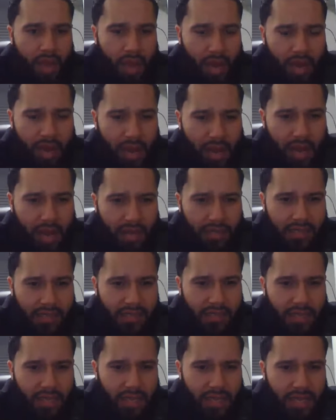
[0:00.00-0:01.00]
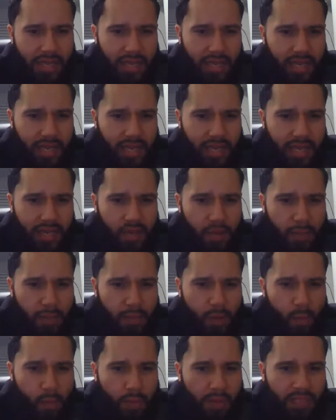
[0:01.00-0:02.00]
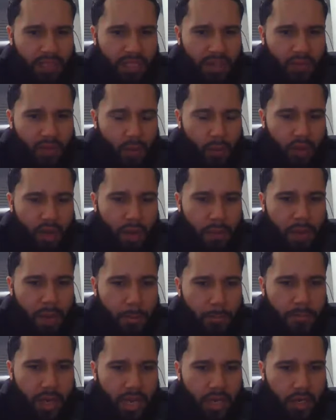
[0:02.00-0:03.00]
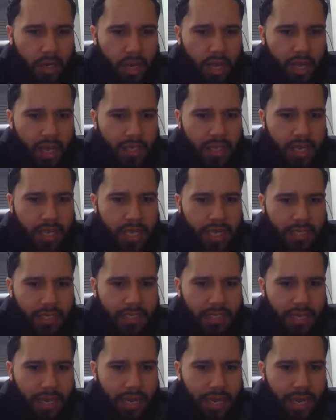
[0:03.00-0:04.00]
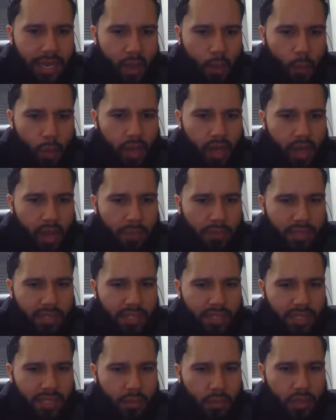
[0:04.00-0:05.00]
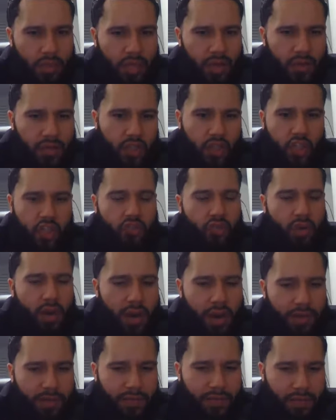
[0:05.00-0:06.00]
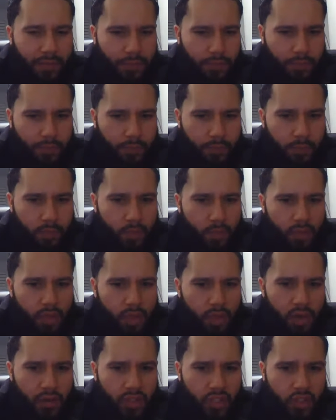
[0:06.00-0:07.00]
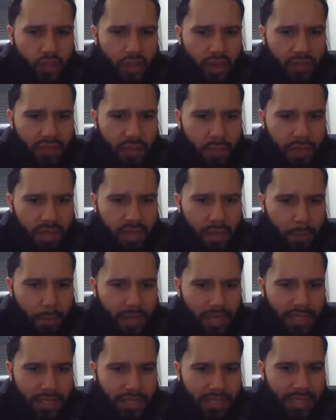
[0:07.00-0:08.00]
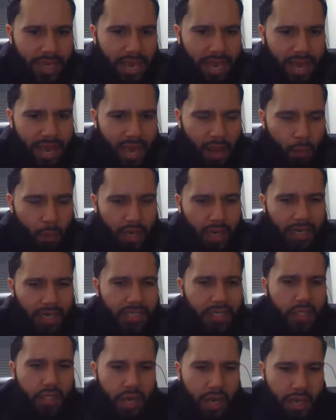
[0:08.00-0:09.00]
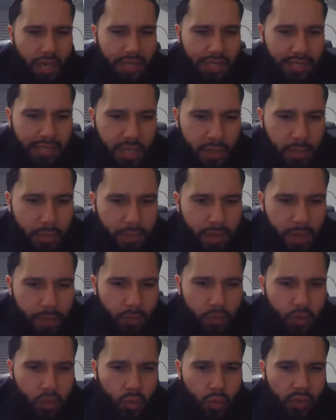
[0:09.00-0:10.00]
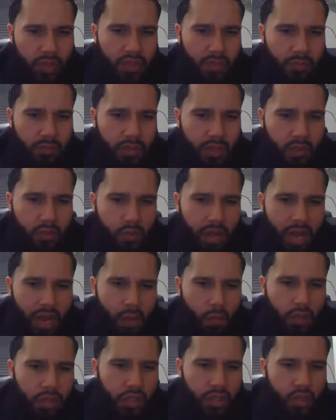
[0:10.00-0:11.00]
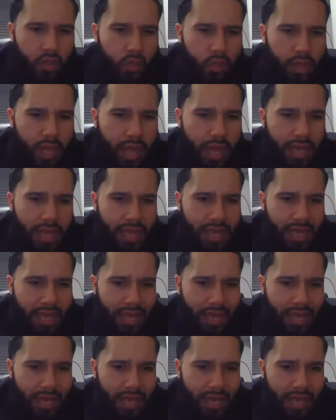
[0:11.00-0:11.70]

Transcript: I honestly compete with myself. I want to be better than yesterday. With competition, with others strive to be the best. And when I see people doing something great, I want to do that.